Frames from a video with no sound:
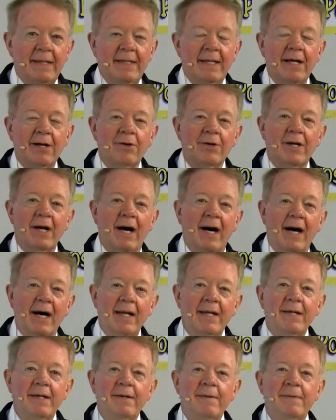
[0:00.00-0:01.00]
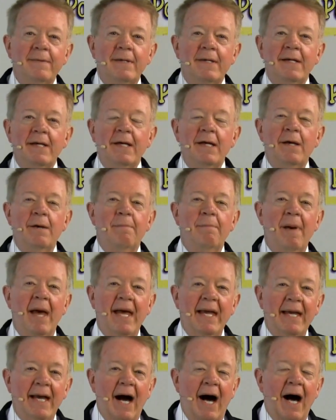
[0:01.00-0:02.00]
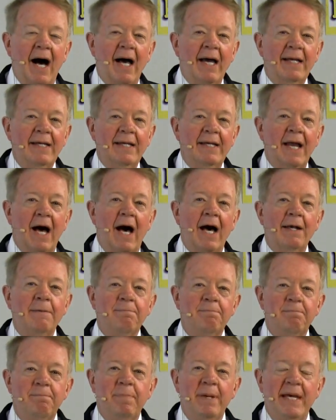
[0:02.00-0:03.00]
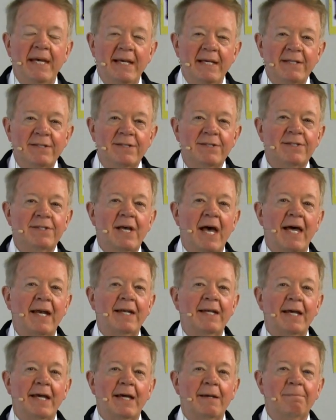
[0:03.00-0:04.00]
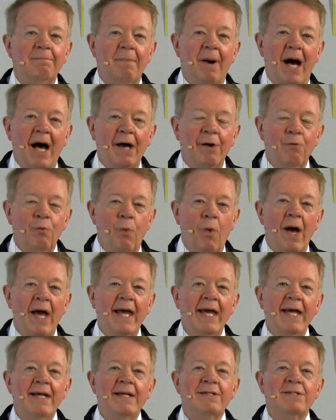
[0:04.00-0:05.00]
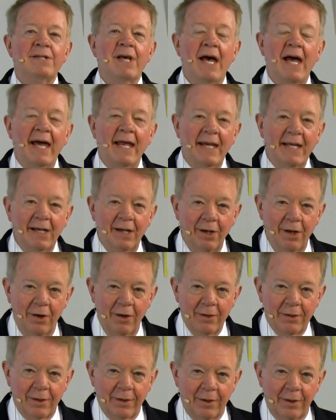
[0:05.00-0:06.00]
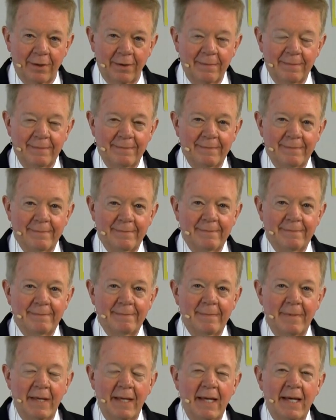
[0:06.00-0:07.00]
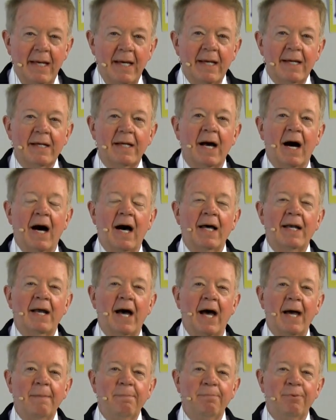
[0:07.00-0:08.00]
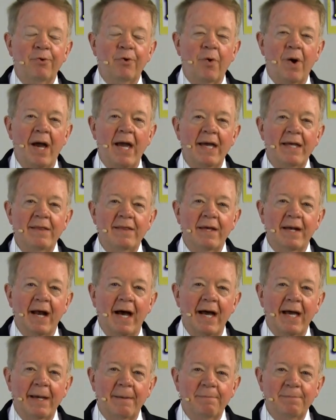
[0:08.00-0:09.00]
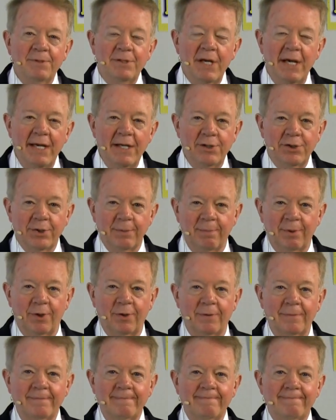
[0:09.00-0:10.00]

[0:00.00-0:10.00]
Dear God, may I not be set in my ways any longer. God, I pray that I am teachable.